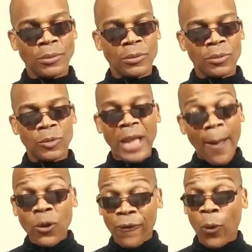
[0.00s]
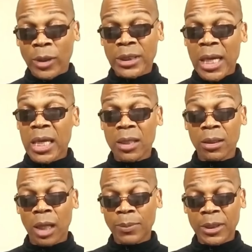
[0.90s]
Chapter
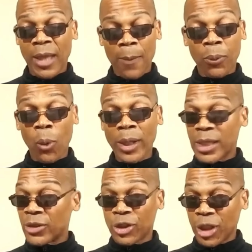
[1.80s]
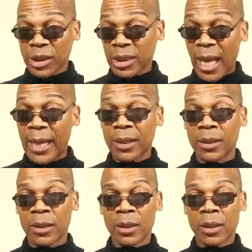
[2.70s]
14 up to that point is just like
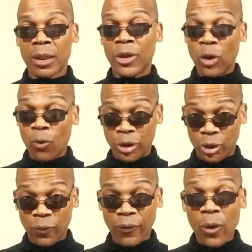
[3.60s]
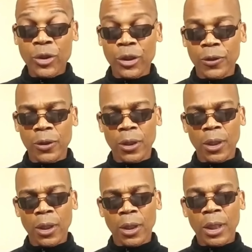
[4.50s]
the original version.
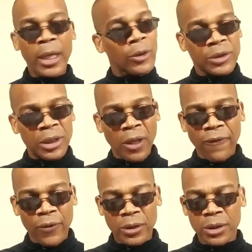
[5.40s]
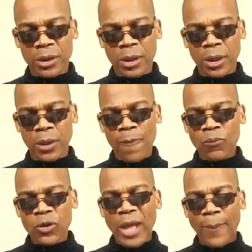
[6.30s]
Here's the difference.
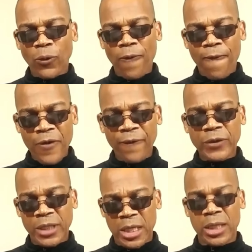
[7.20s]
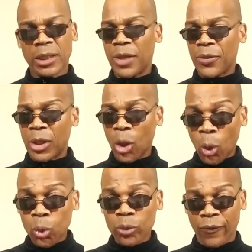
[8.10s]
Chapter 15 in the
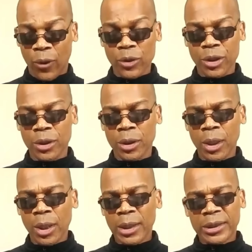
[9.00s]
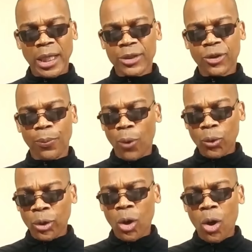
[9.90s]
old version says the
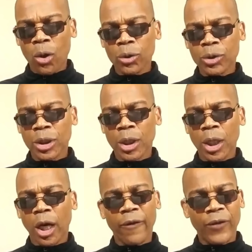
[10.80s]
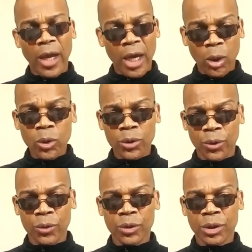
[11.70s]
protocols of the
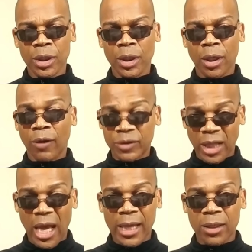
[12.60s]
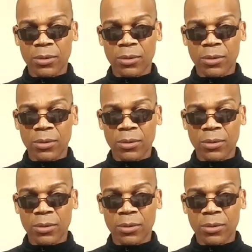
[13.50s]
elders of Zion.